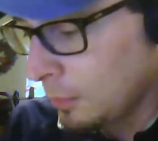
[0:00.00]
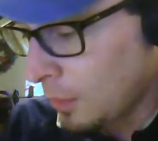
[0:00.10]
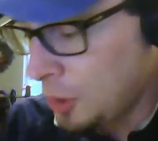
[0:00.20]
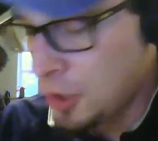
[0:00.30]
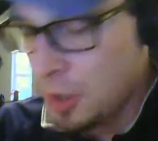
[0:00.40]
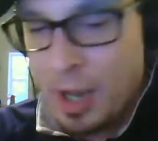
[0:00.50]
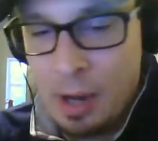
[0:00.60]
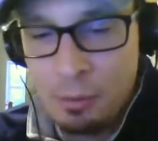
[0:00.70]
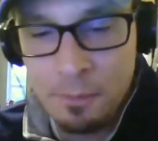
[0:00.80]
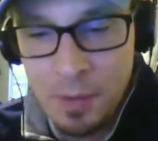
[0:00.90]
Also,
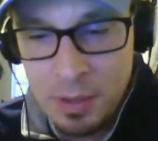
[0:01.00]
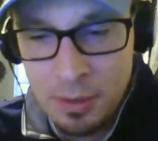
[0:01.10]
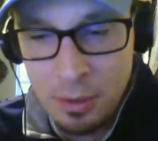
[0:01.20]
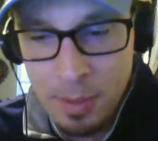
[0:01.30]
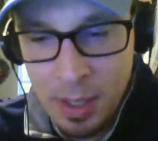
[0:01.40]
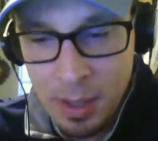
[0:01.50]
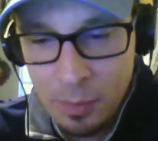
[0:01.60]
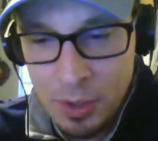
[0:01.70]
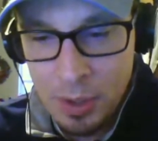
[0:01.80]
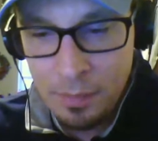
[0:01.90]
Howard Finster, man.
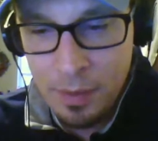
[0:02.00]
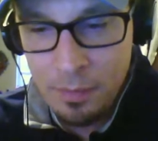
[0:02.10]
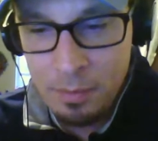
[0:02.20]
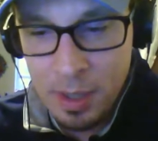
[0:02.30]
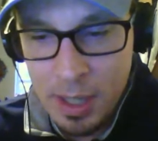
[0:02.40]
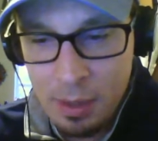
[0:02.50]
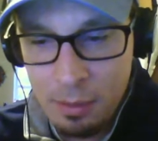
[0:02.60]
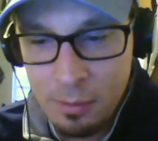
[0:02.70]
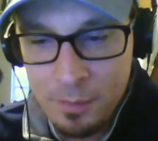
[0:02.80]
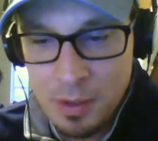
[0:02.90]
Have you ever been to
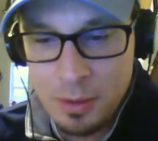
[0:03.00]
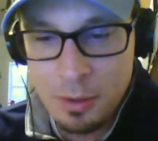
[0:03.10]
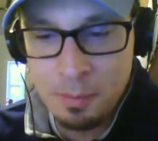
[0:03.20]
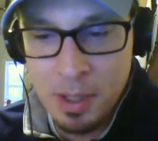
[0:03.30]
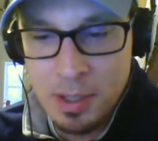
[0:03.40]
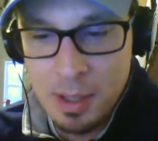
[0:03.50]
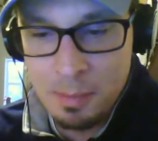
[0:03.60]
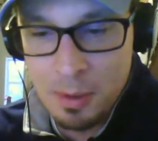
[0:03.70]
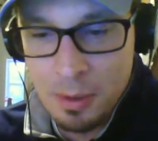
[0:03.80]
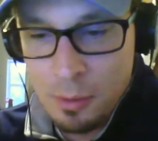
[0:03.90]
Howard Finster's place
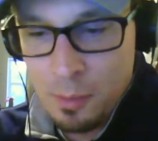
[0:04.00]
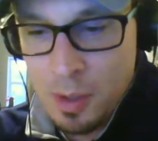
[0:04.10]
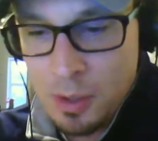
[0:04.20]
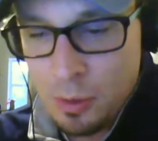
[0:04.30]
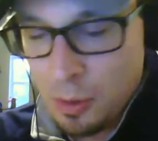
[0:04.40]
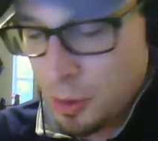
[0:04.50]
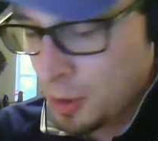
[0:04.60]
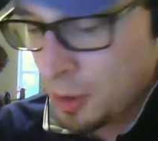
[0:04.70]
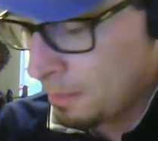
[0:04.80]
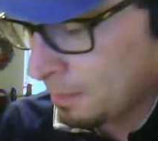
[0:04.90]
up in Northwest Georgia?